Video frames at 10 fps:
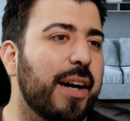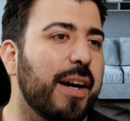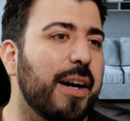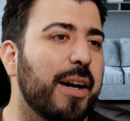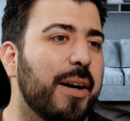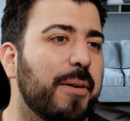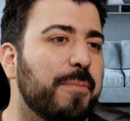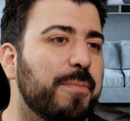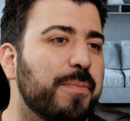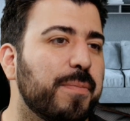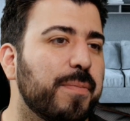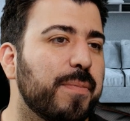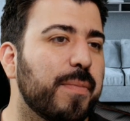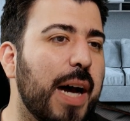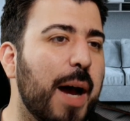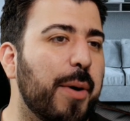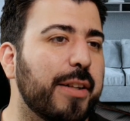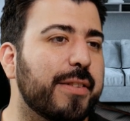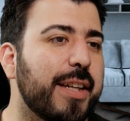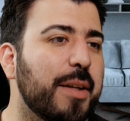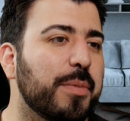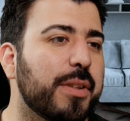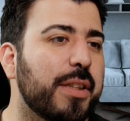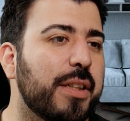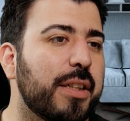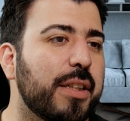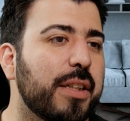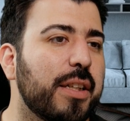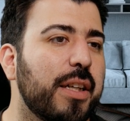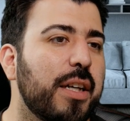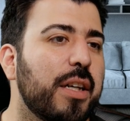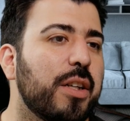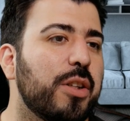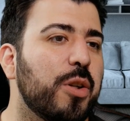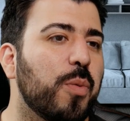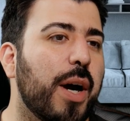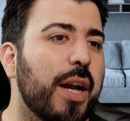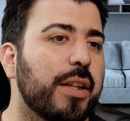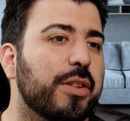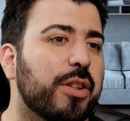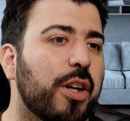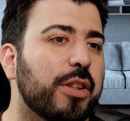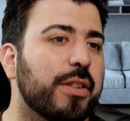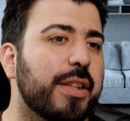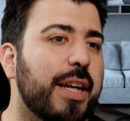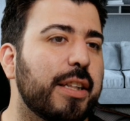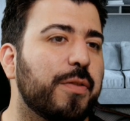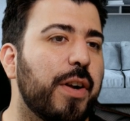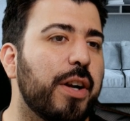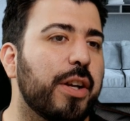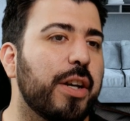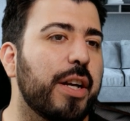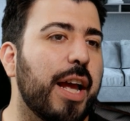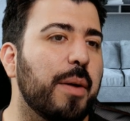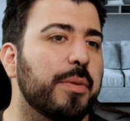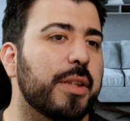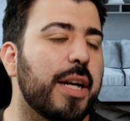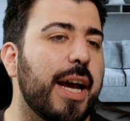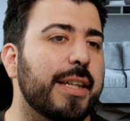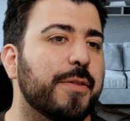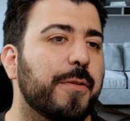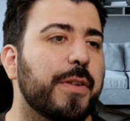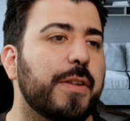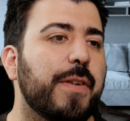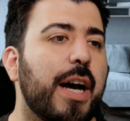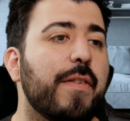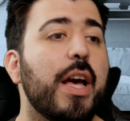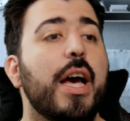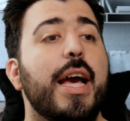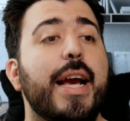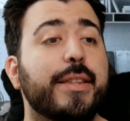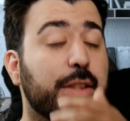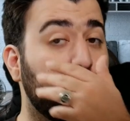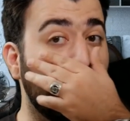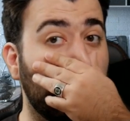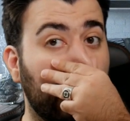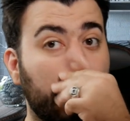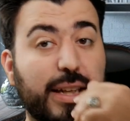Um, I bought Samsung new wireless charging stand. It's very good. Amazon has it for 55. It's good.